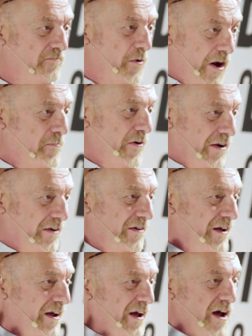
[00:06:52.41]
Great
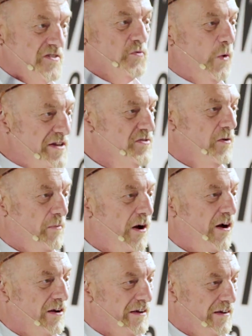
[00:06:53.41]
Britain as wheat or
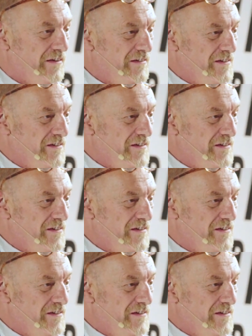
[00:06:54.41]
barley.